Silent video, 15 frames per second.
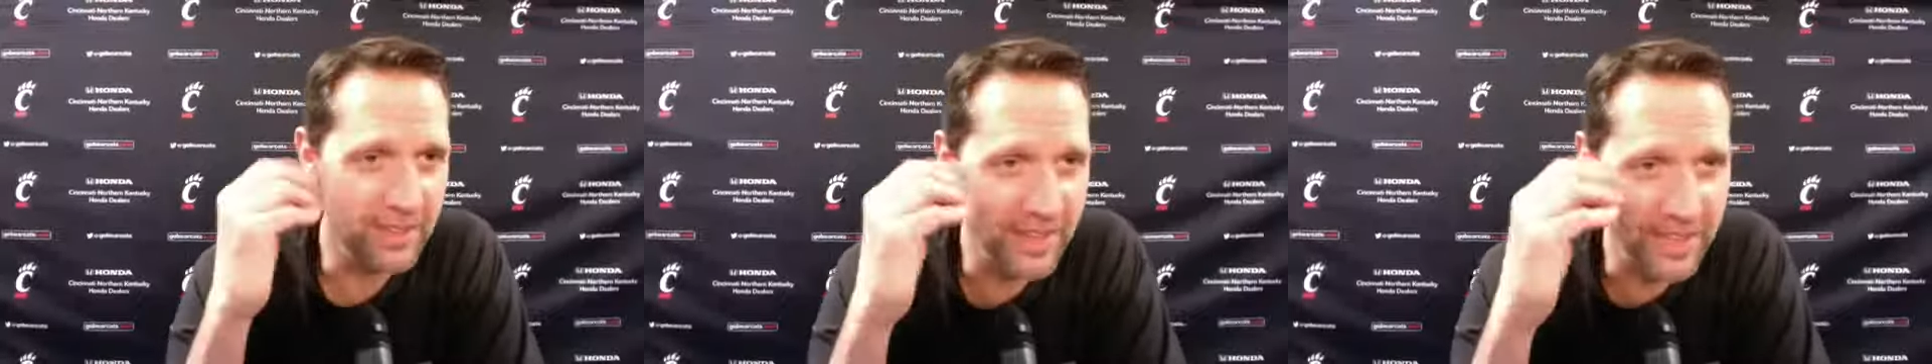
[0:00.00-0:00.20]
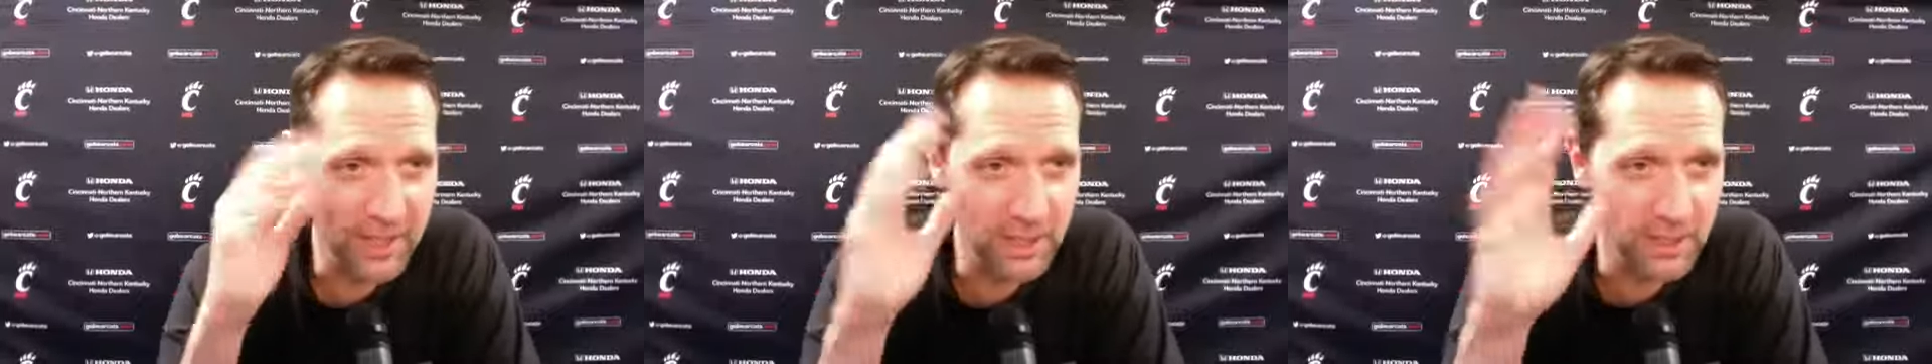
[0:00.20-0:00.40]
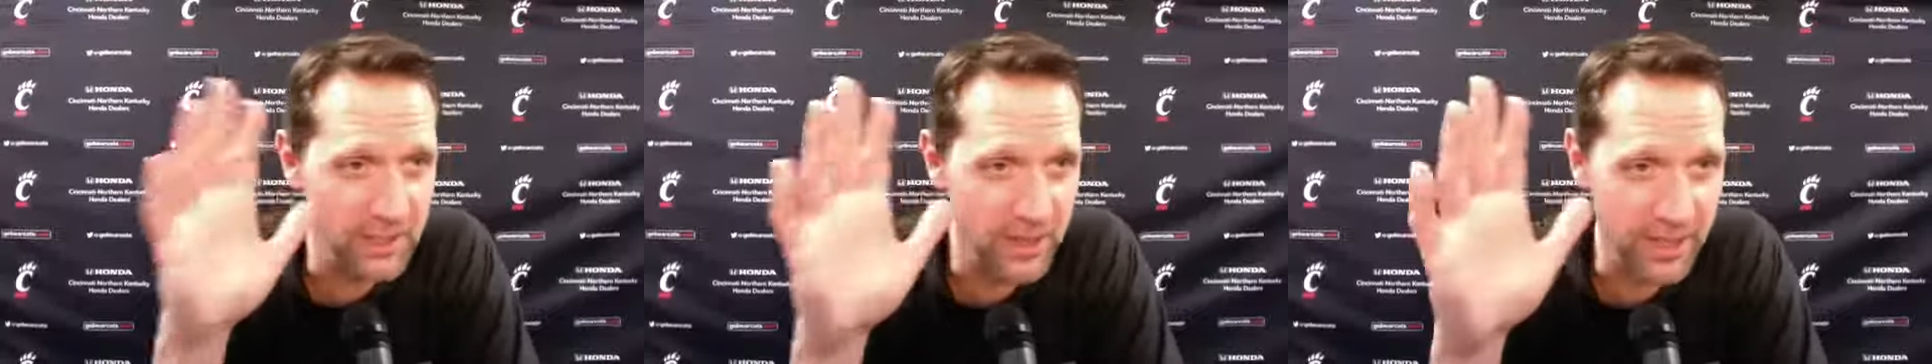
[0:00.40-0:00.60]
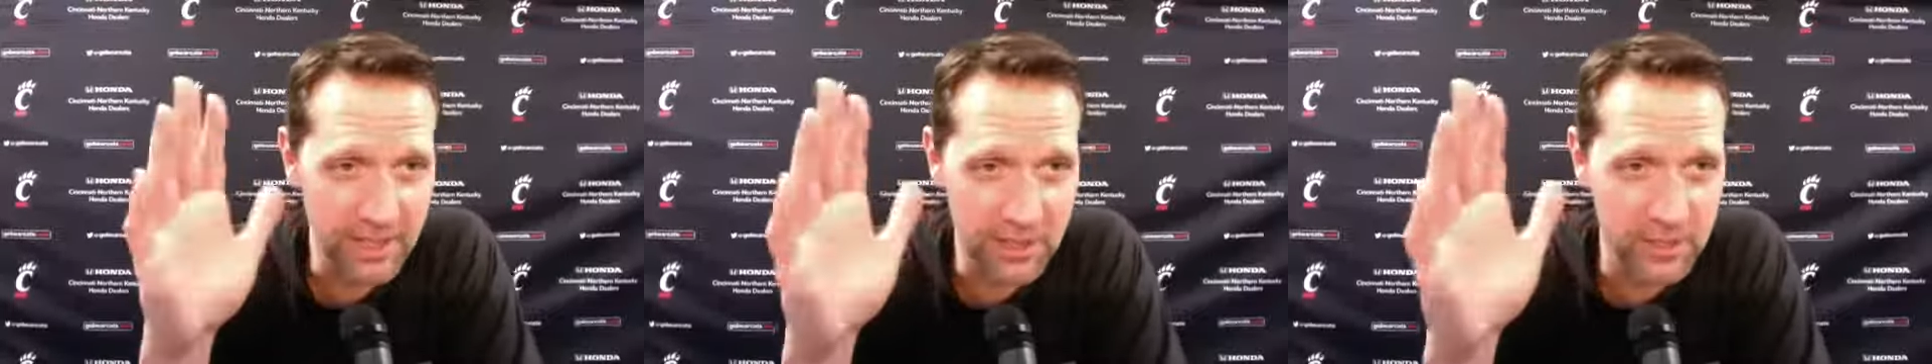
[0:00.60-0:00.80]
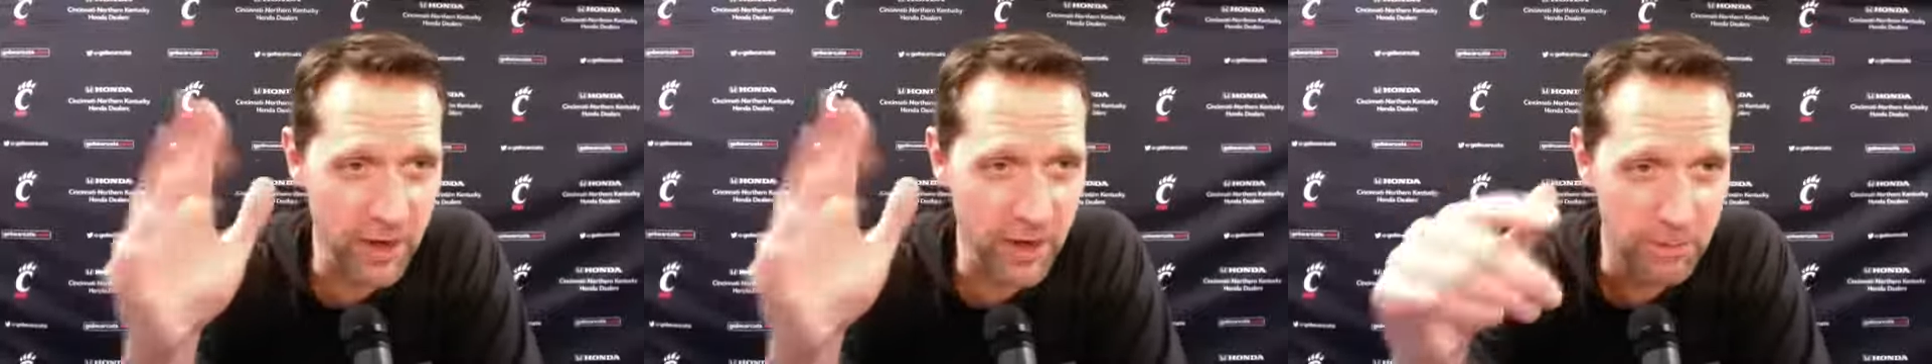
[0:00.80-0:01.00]
they could have they could
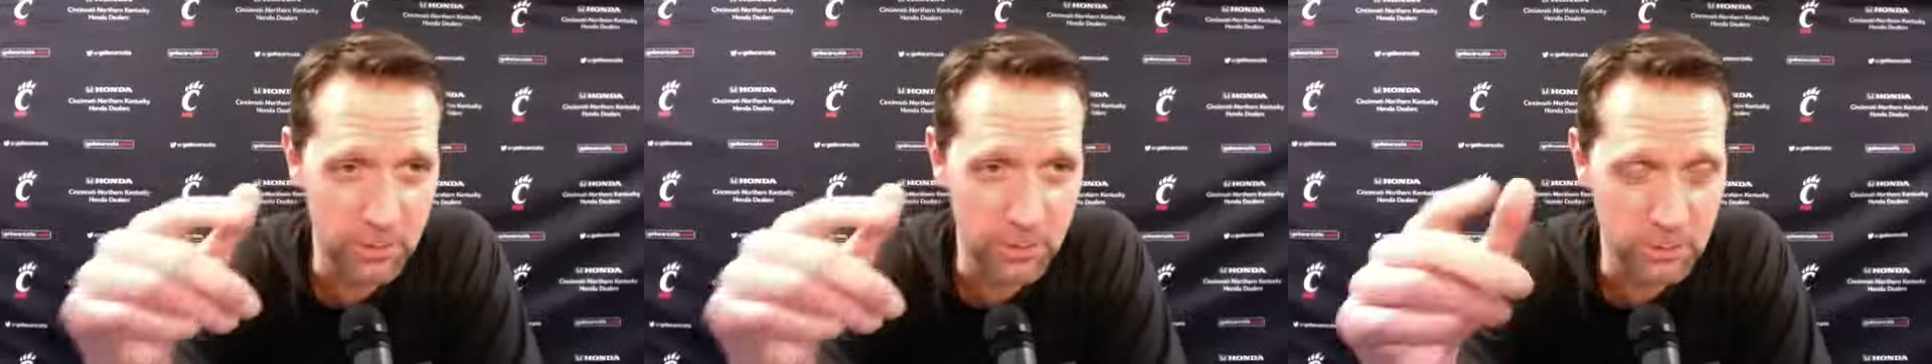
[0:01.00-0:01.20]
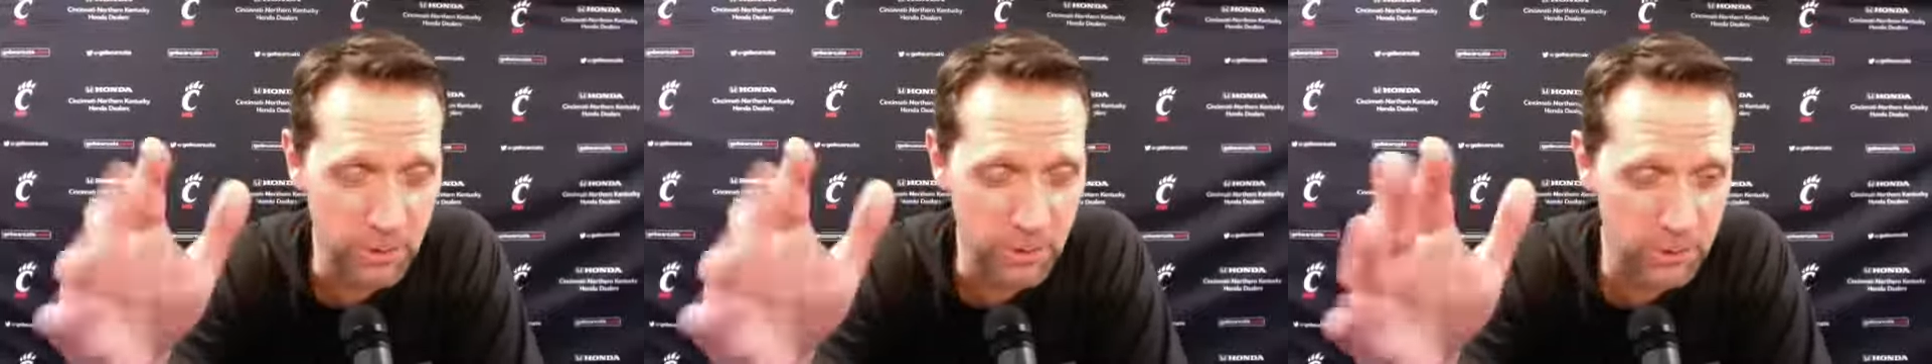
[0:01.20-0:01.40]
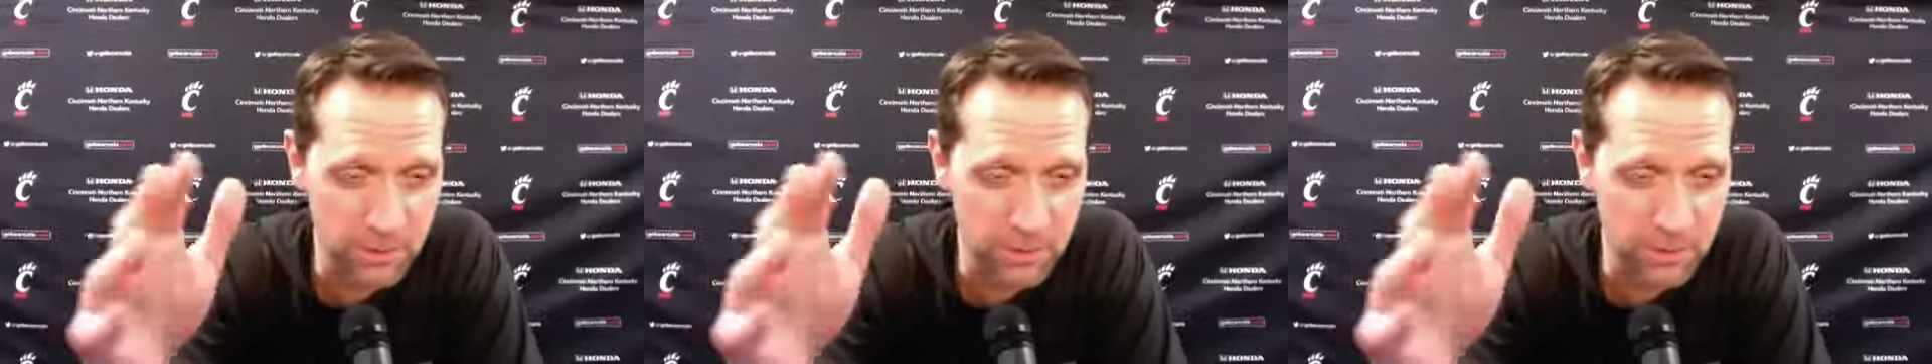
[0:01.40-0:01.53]
have dropped those balloons